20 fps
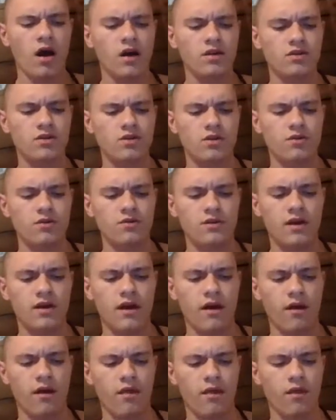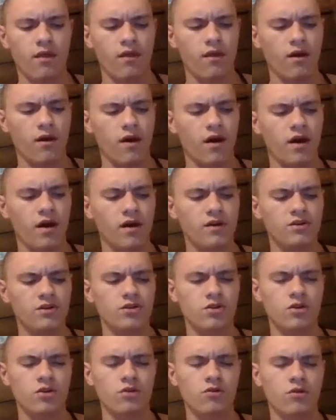so death,
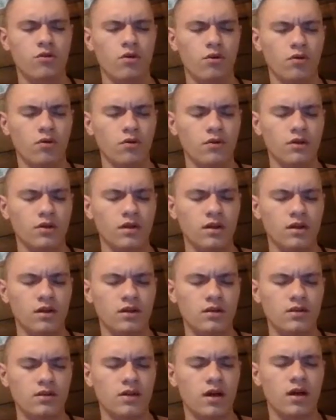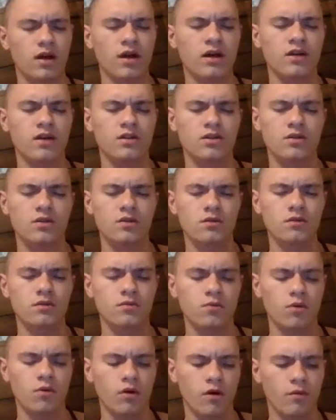so coldness, so
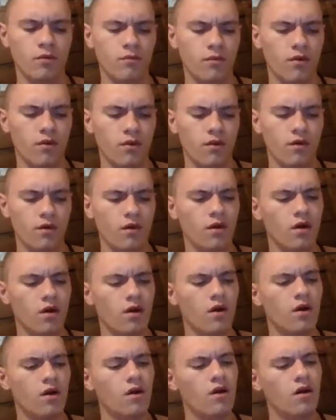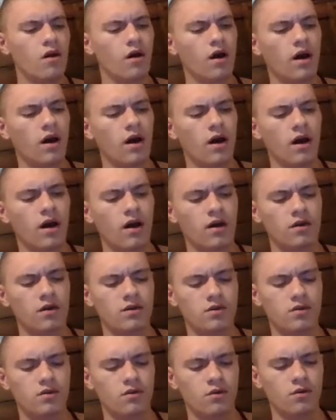warmth,
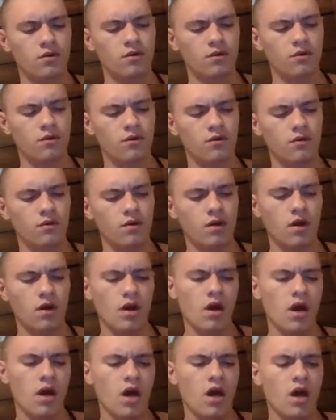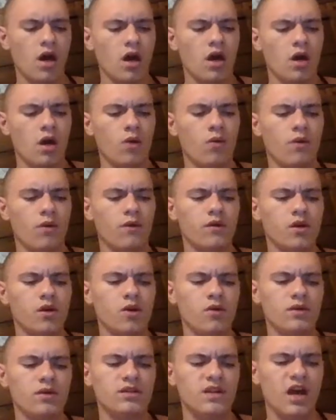so. With
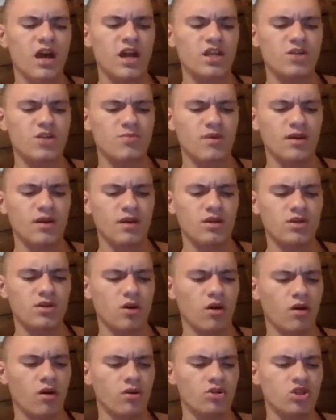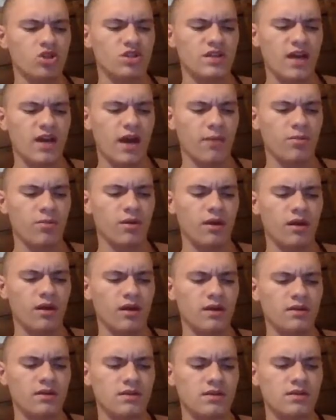no attachment, it's all just
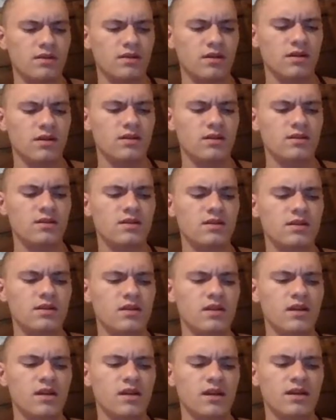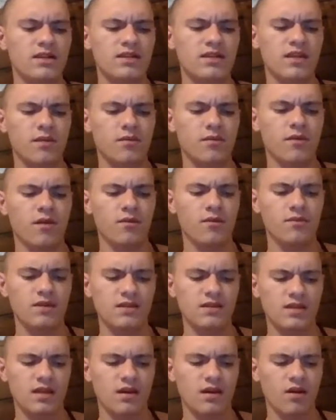happenings. See and accept them
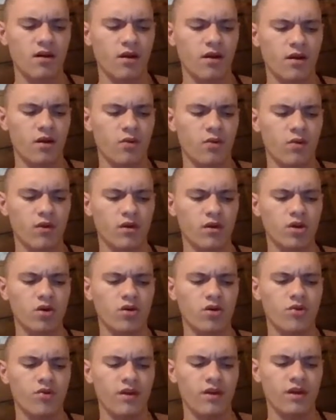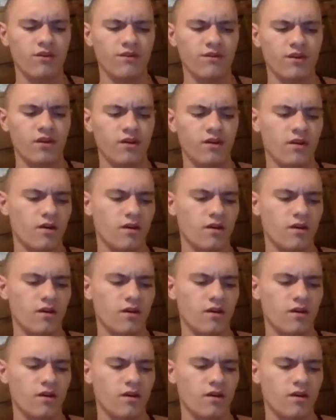as they are, with no craving.